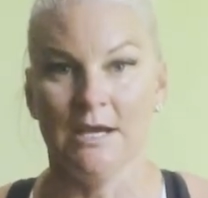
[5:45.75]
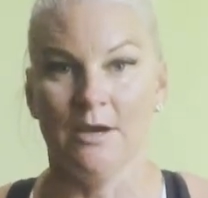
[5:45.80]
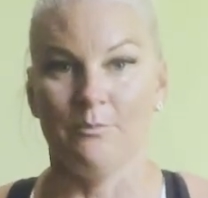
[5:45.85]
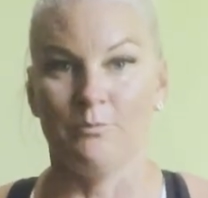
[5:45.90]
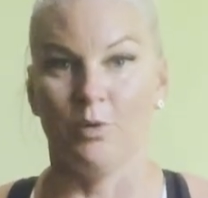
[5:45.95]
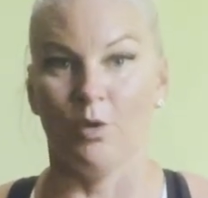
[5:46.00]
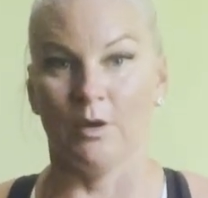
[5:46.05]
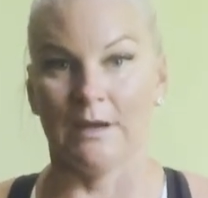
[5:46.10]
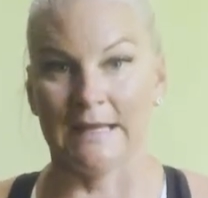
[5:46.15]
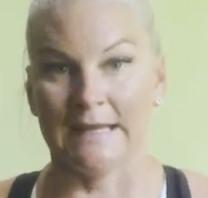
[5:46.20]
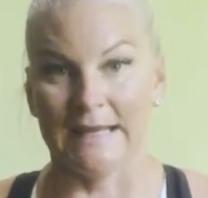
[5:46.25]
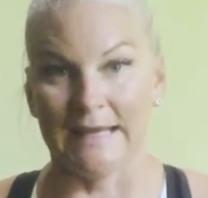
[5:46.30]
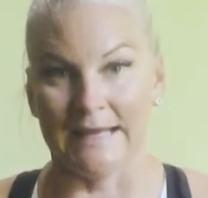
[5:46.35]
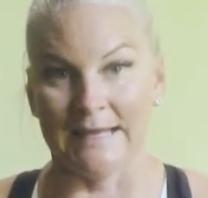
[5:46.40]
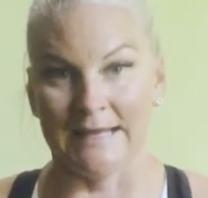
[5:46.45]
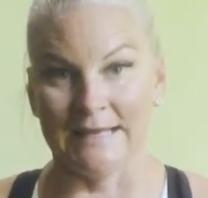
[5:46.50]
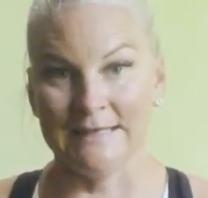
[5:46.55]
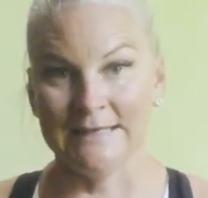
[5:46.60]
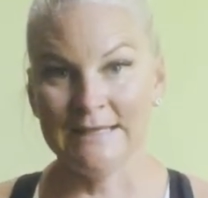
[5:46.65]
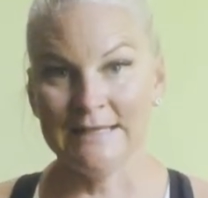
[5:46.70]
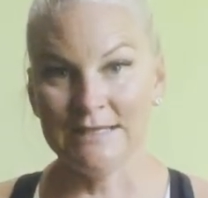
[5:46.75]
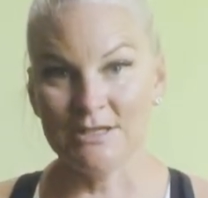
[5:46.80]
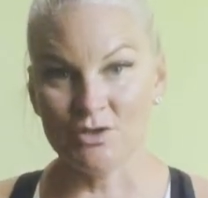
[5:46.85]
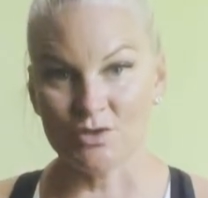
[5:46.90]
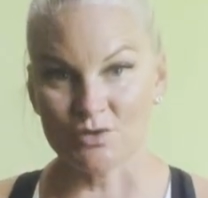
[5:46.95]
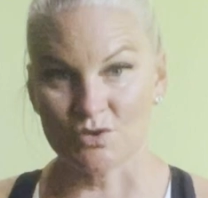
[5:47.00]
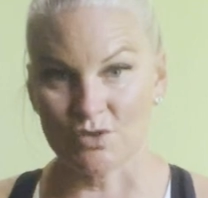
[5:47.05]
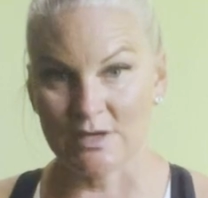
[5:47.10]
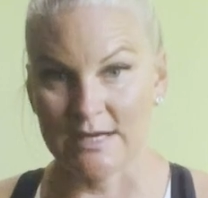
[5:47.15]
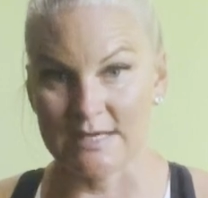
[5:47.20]
pulling in
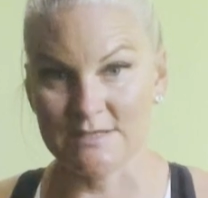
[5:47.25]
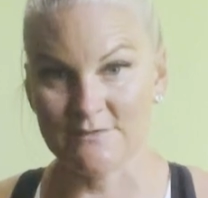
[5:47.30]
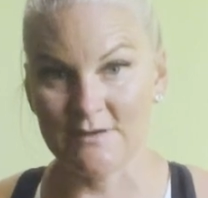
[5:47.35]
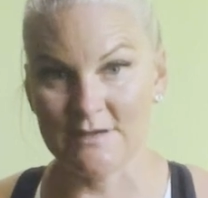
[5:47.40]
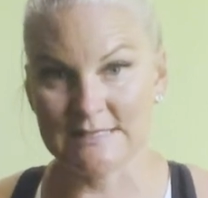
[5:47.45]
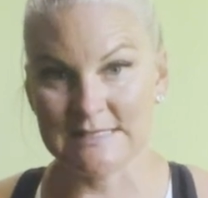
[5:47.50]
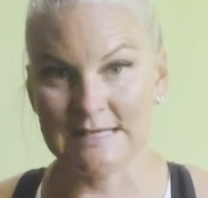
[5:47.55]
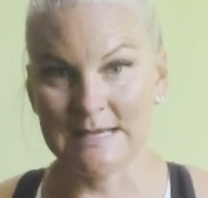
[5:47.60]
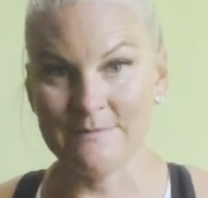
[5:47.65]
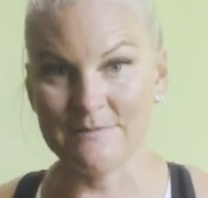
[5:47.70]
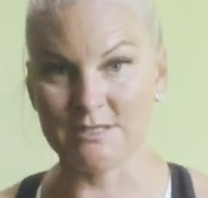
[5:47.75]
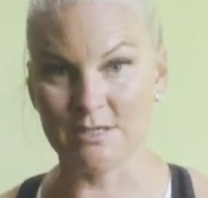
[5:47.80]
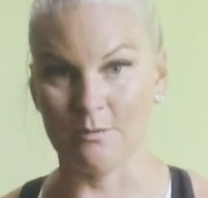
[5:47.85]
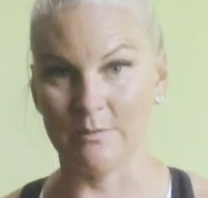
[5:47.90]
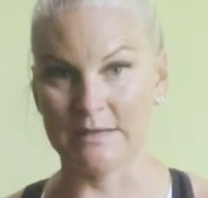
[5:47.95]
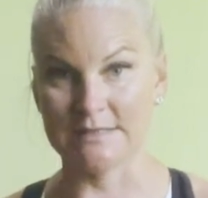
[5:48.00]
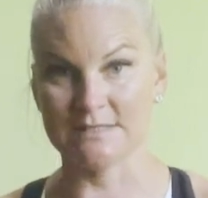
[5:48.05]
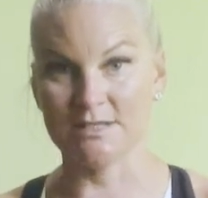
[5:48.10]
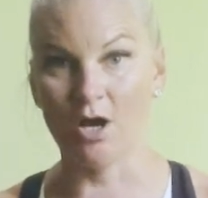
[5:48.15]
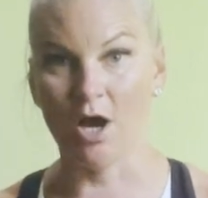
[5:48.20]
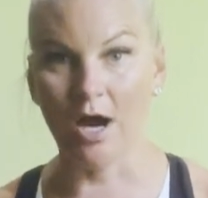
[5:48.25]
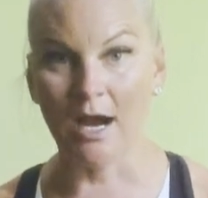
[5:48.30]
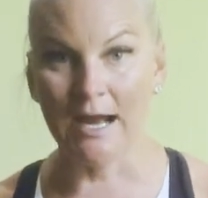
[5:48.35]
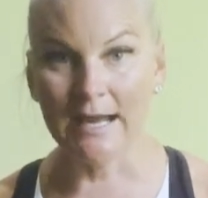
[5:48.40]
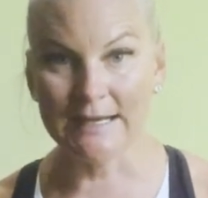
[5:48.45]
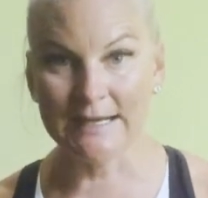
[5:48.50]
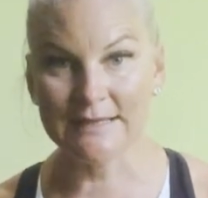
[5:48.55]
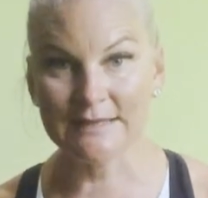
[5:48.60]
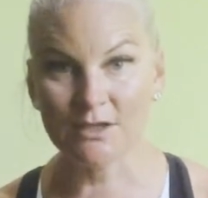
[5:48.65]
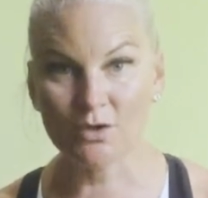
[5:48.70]
your transverse abs. So we're
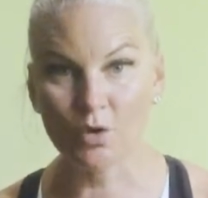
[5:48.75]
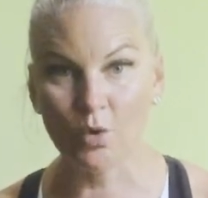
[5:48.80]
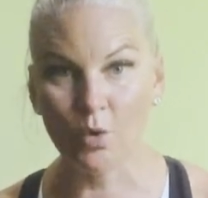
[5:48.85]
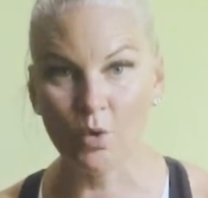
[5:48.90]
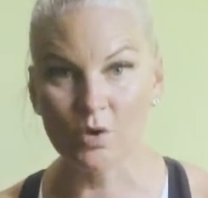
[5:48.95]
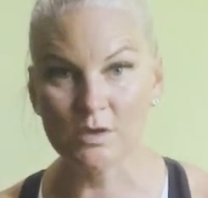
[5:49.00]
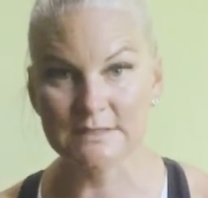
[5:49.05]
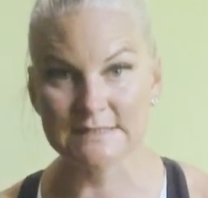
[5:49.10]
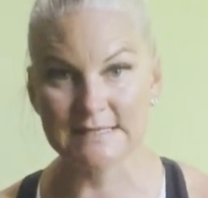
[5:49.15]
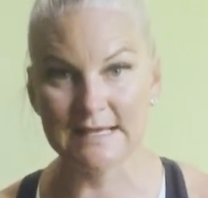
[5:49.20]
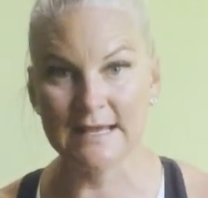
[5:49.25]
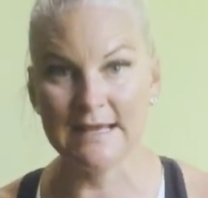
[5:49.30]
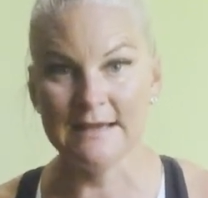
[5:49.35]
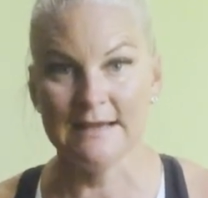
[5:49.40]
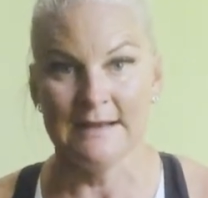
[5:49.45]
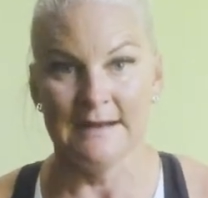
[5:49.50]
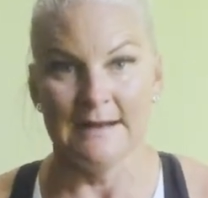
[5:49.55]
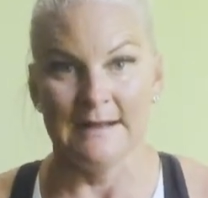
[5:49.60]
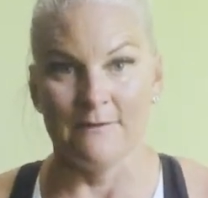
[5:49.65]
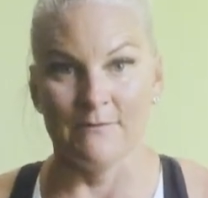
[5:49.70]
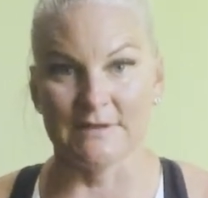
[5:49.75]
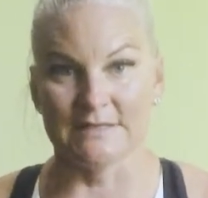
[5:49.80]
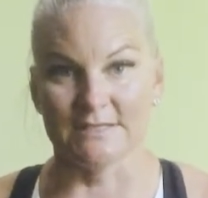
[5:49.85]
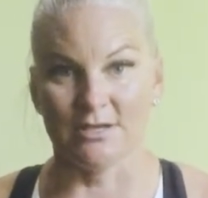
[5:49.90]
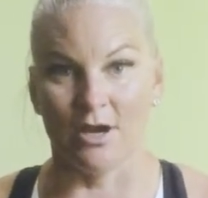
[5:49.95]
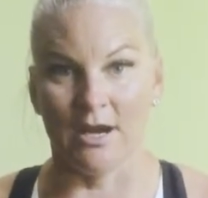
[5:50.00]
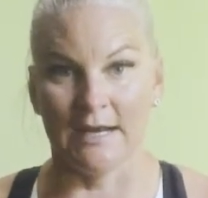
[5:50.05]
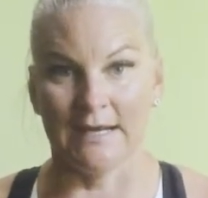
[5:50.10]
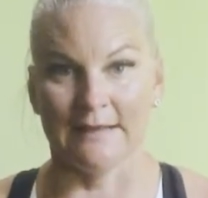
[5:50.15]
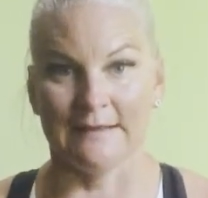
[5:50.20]
tightening the corset, we're
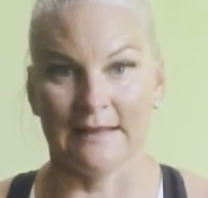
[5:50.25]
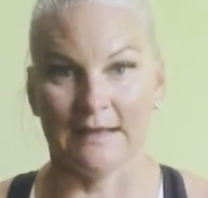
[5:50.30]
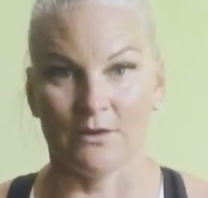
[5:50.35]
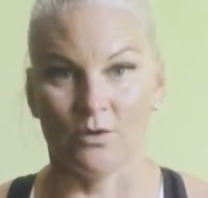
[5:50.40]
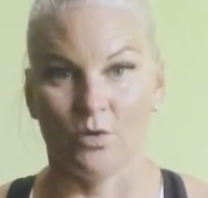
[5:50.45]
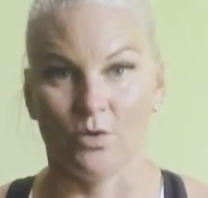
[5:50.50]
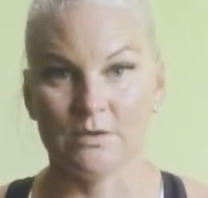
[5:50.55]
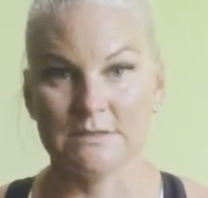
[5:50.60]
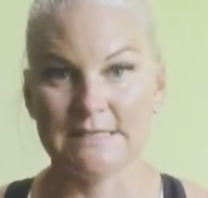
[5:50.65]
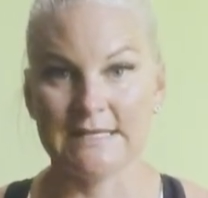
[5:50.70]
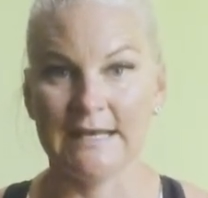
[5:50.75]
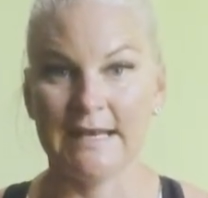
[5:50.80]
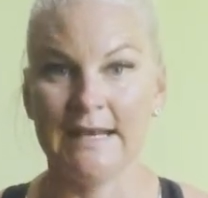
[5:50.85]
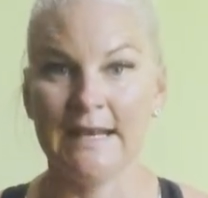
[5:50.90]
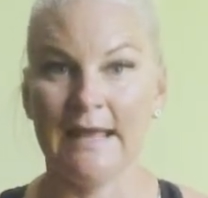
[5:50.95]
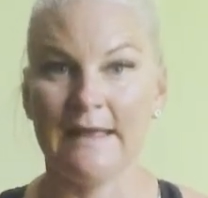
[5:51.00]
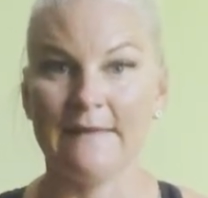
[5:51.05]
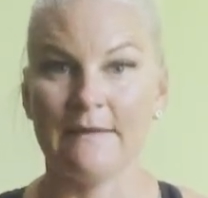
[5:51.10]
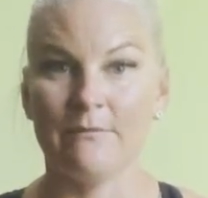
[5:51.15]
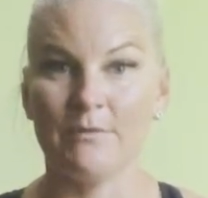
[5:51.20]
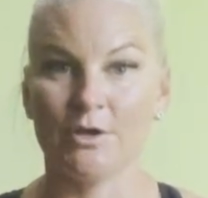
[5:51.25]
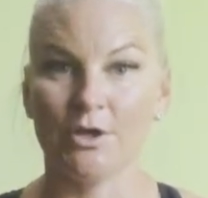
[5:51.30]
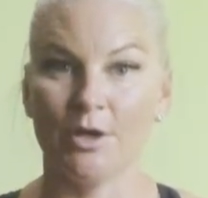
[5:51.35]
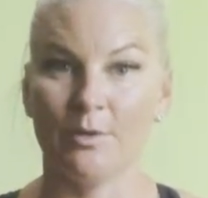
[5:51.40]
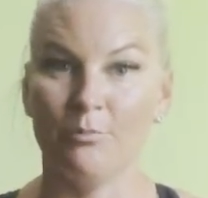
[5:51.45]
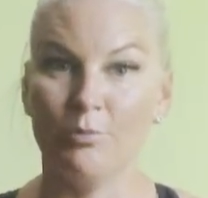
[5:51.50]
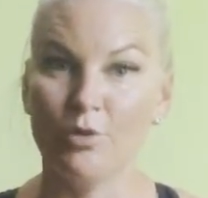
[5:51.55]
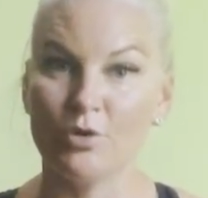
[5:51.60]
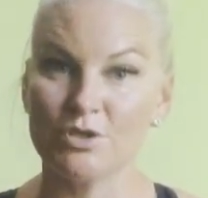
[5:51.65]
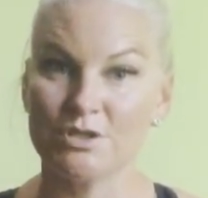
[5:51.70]
tightening that corset in, and then we're going
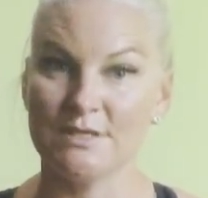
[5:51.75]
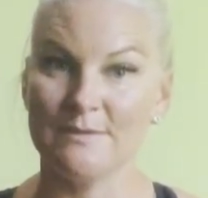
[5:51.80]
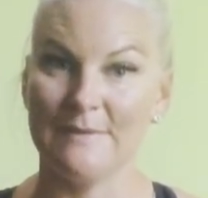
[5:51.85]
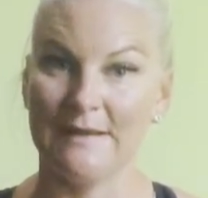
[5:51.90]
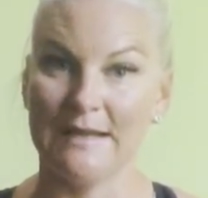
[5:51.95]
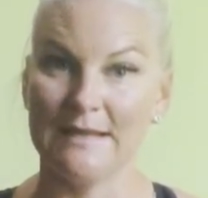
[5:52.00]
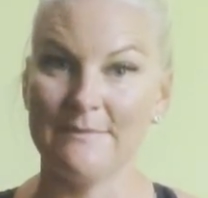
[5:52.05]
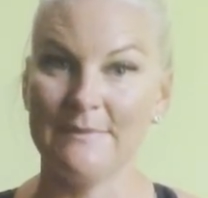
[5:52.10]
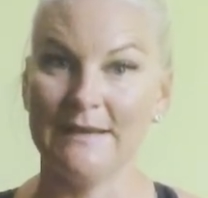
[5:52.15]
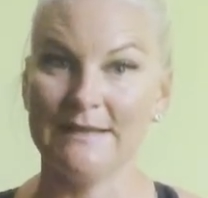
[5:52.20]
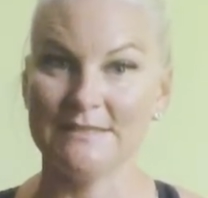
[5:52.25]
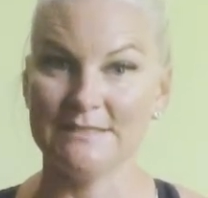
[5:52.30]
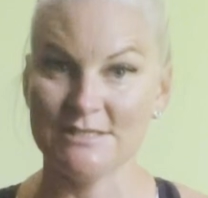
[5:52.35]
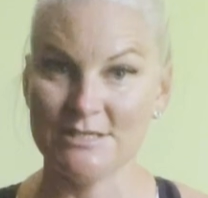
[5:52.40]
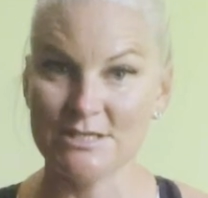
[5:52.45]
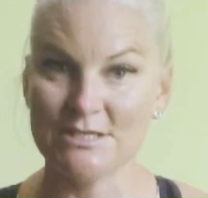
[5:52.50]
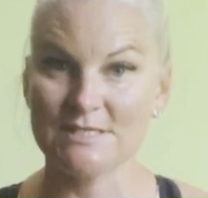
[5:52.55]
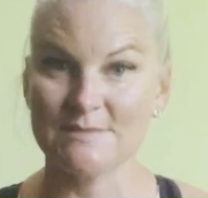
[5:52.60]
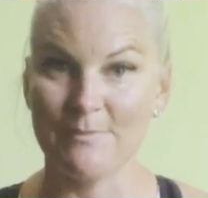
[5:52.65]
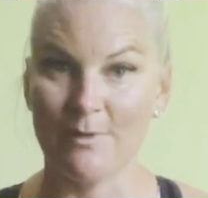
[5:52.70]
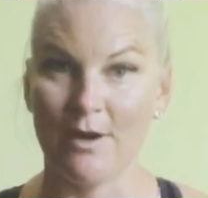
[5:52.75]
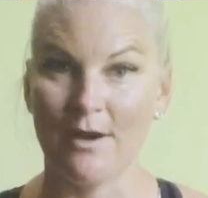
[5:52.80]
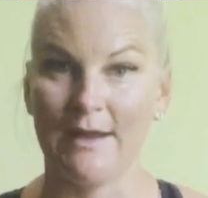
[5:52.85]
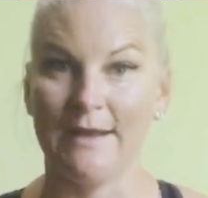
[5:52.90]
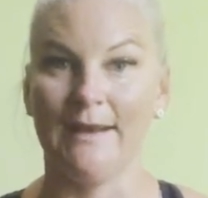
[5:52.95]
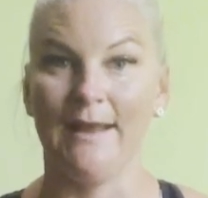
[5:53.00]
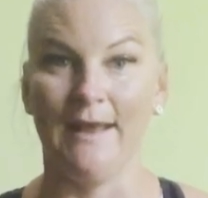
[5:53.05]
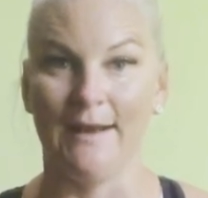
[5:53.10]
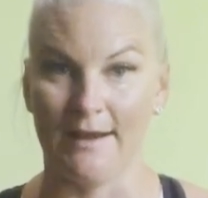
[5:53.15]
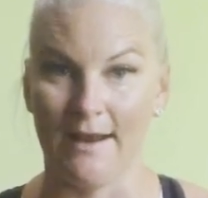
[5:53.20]
to push your belly button to your
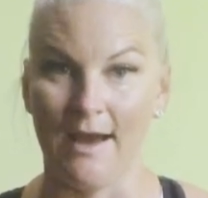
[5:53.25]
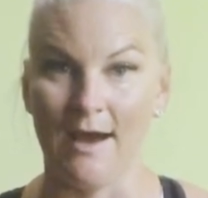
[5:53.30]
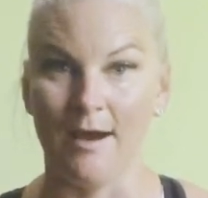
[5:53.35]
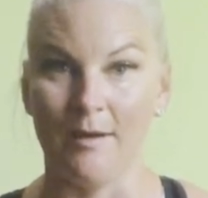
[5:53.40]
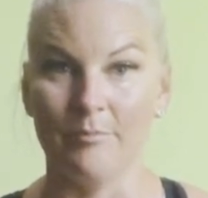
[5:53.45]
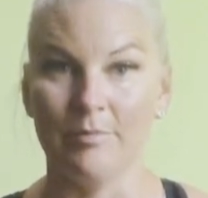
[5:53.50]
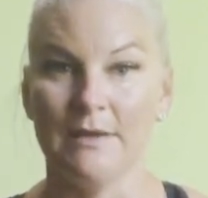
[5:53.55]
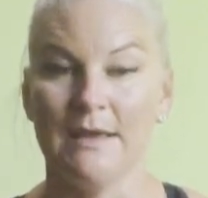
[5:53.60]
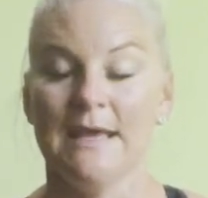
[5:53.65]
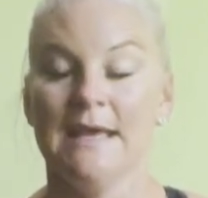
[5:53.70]
spine and up.